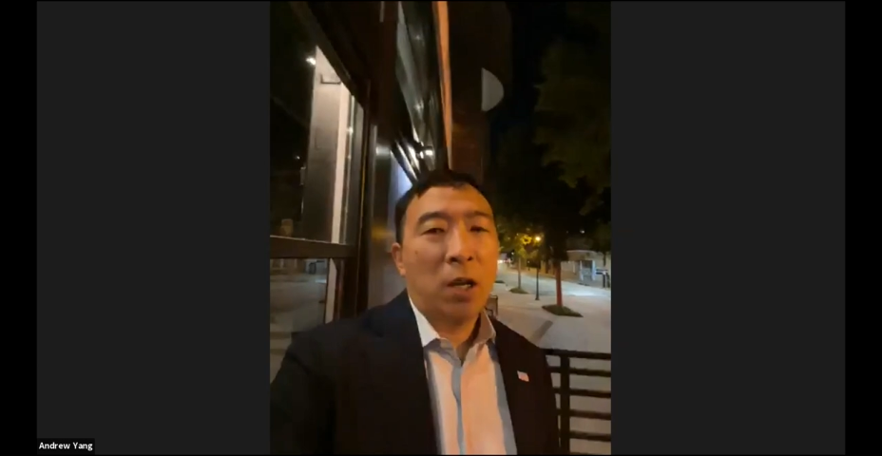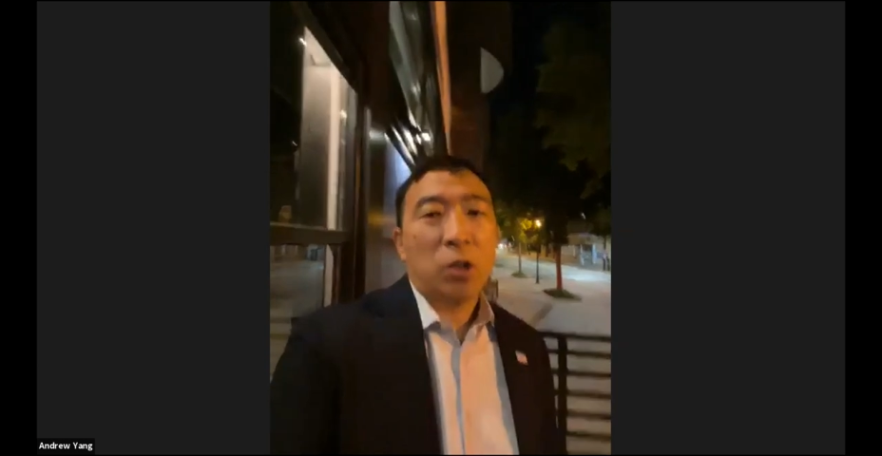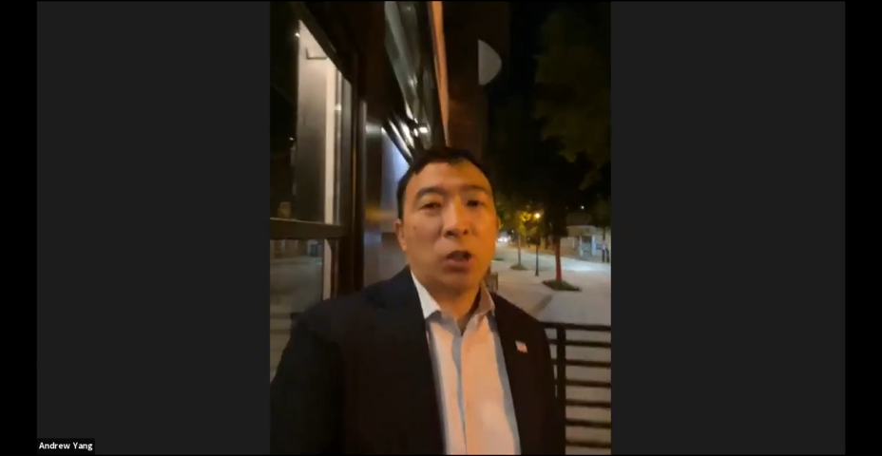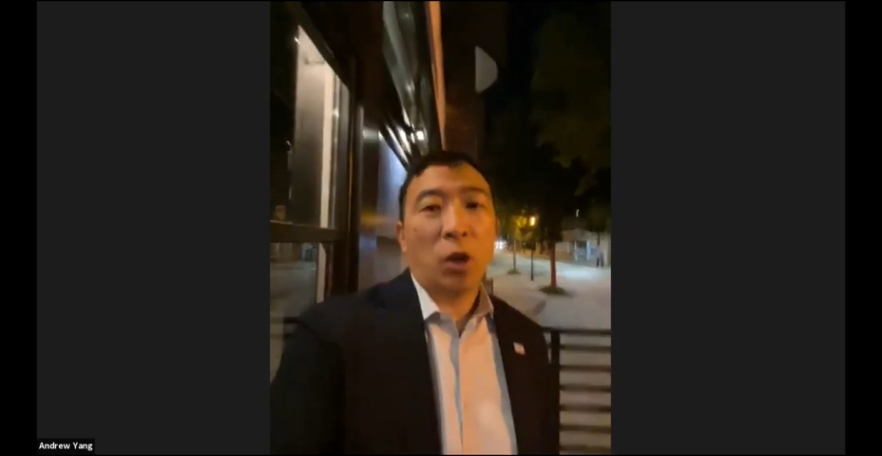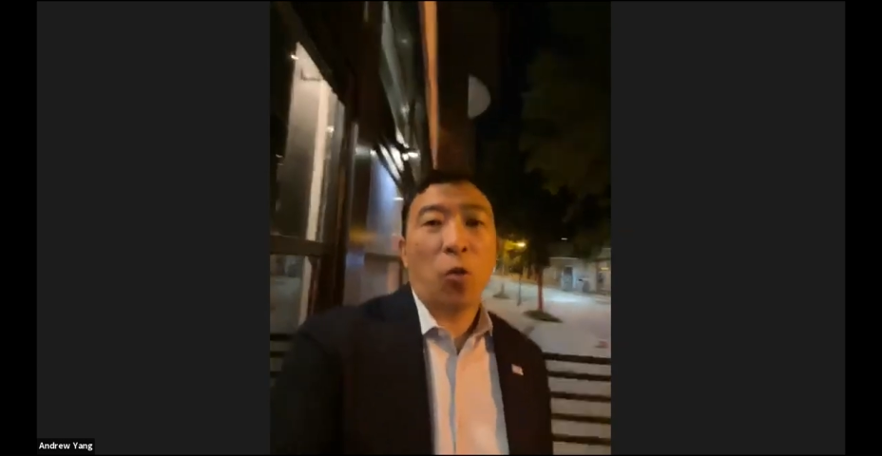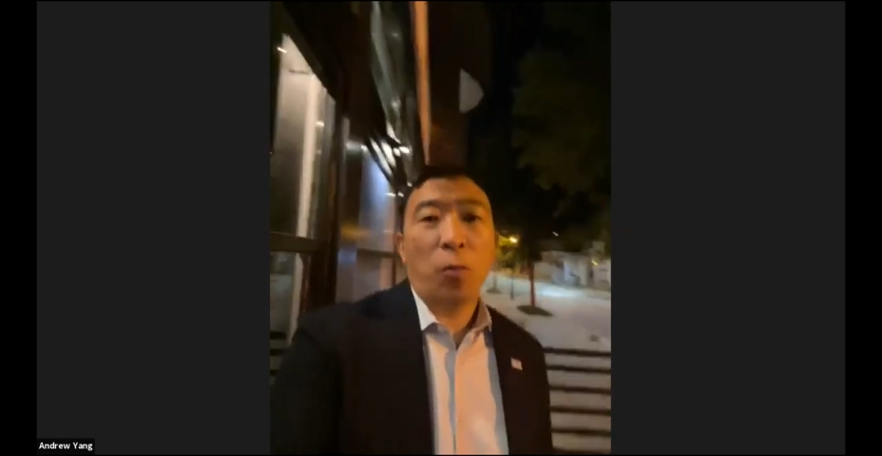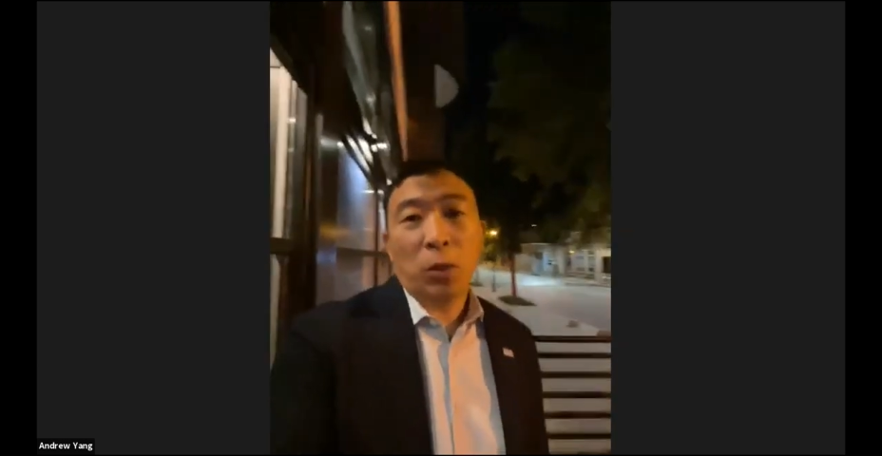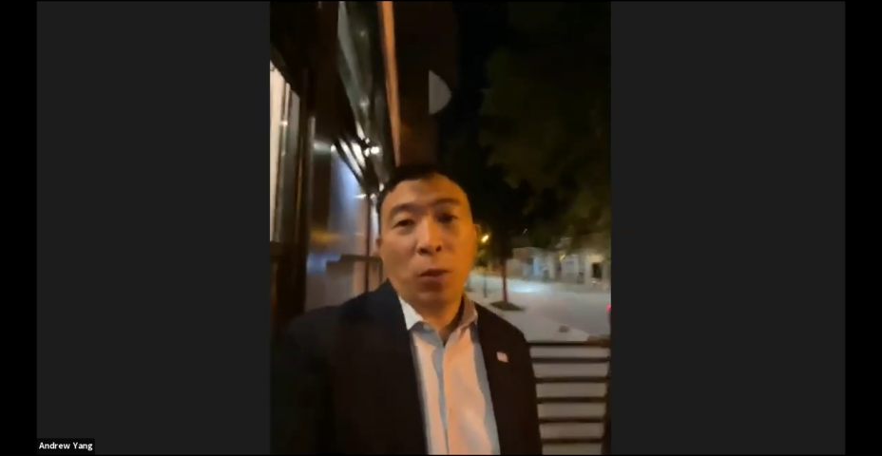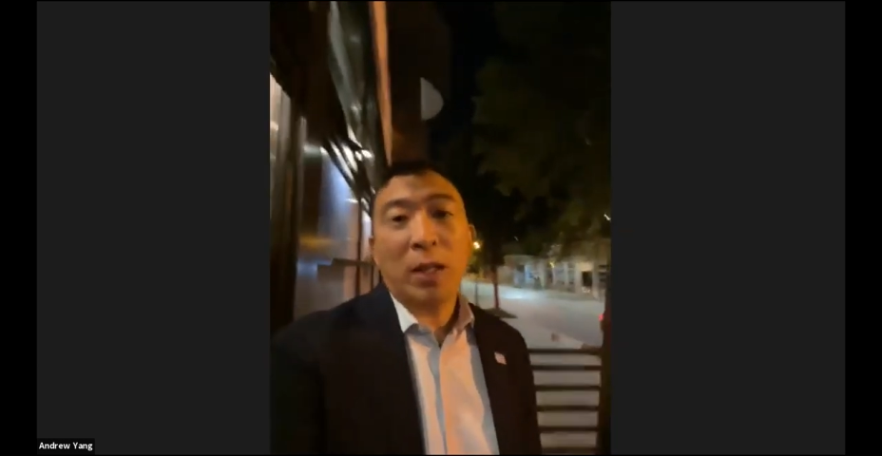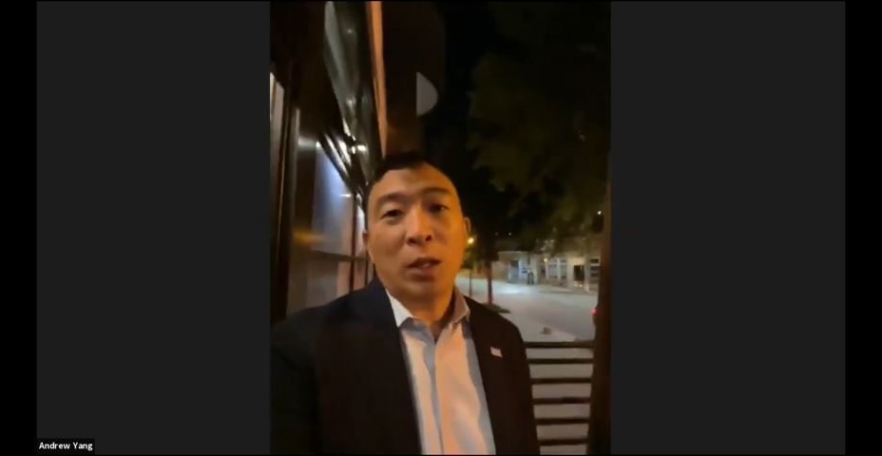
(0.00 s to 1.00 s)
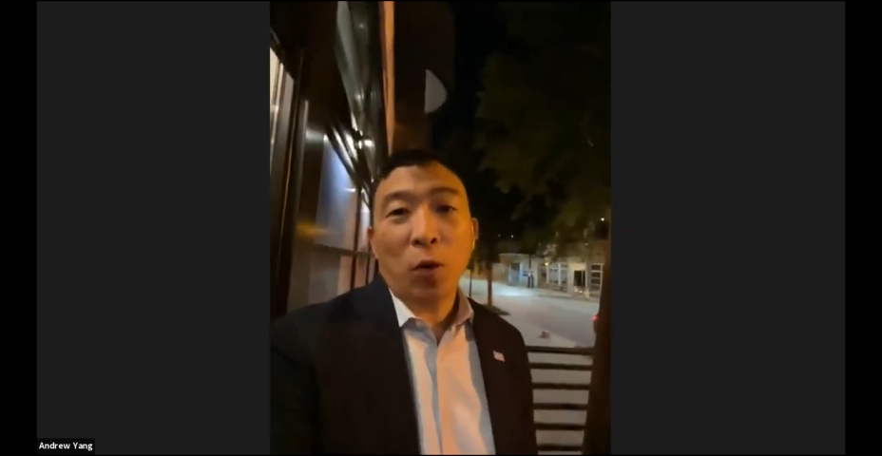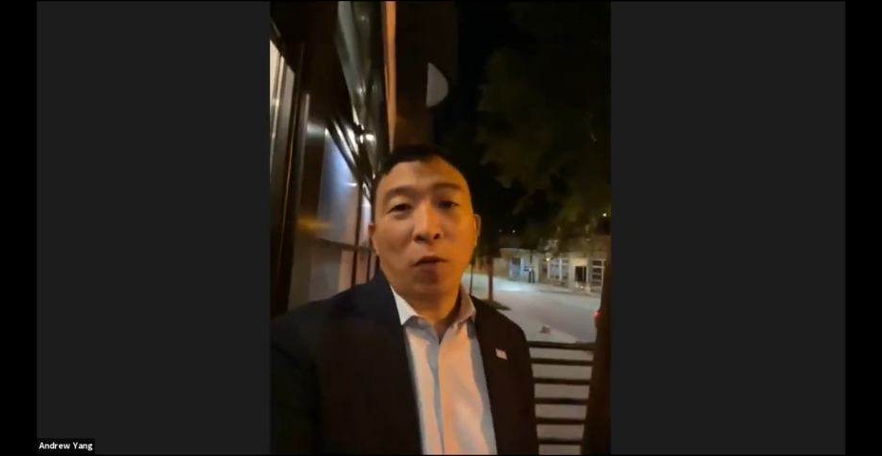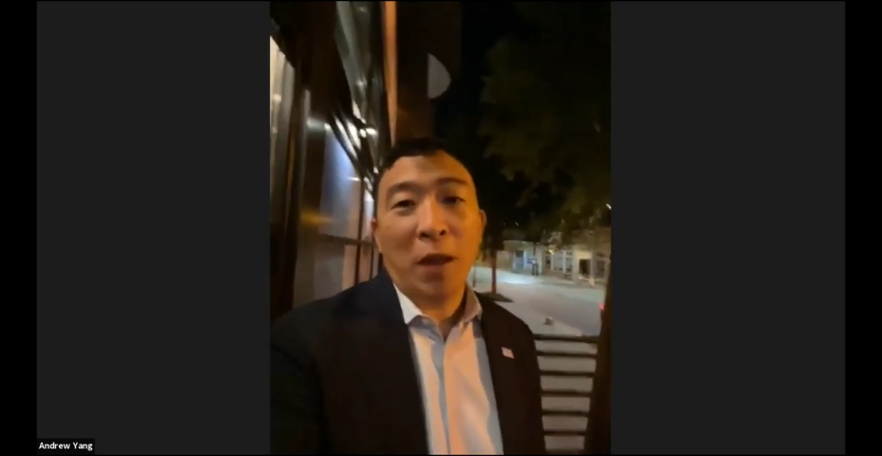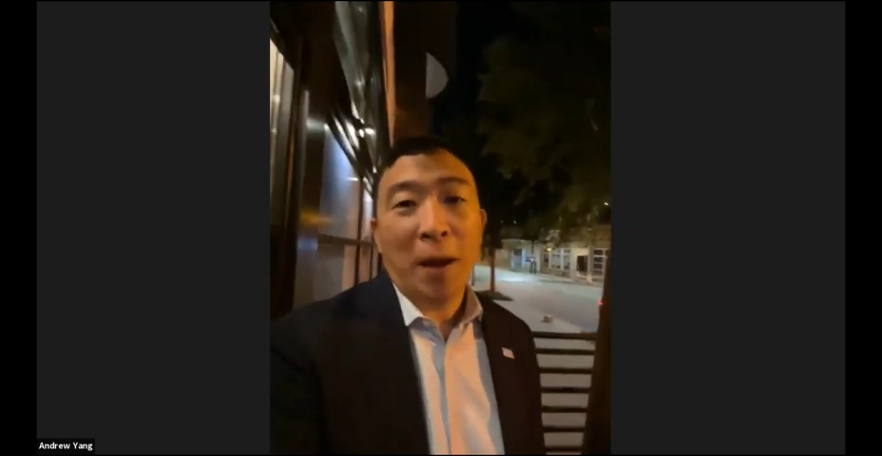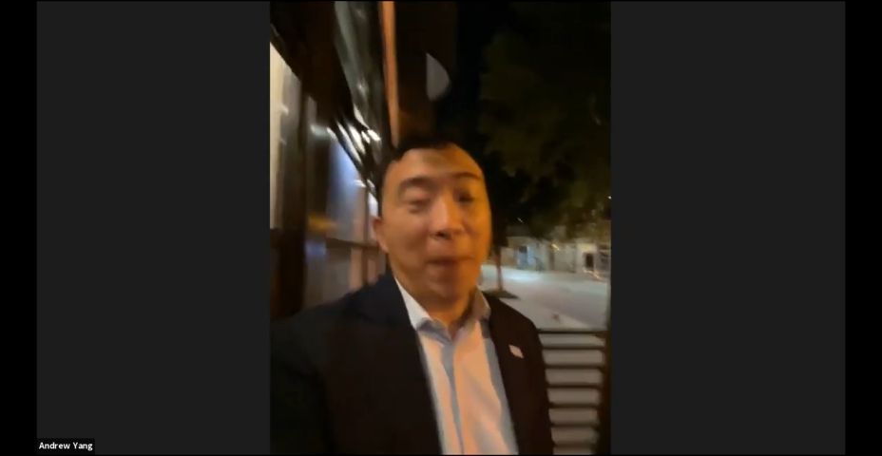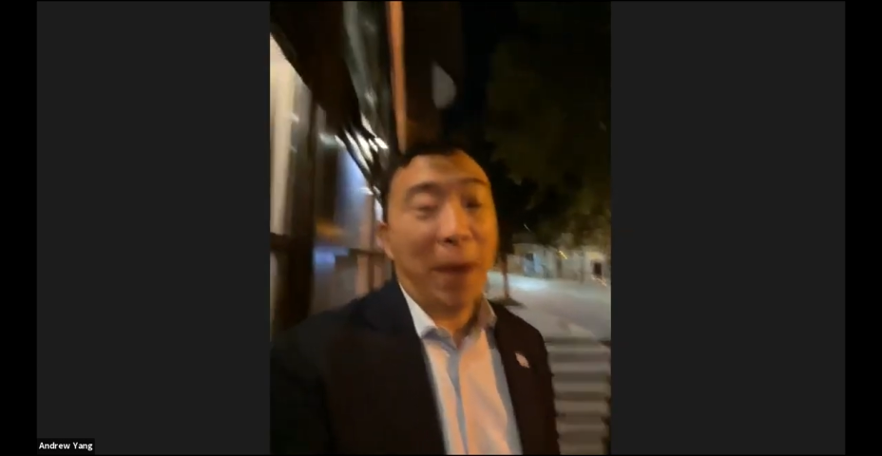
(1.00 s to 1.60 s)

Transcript: So between the two of them,